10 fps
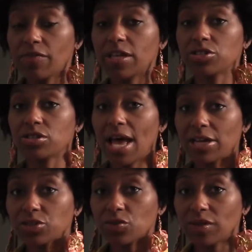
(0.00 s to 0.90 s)

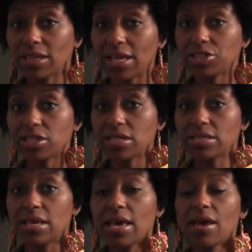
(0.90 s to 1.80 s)
international
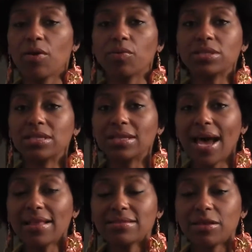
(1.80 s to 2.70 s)
relations.
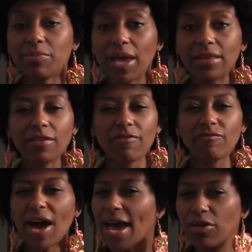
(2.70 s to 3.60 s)
Tonight's debate, the
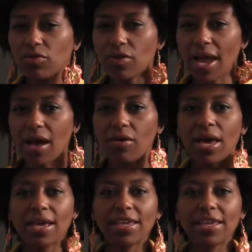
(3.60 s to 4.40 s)
final round,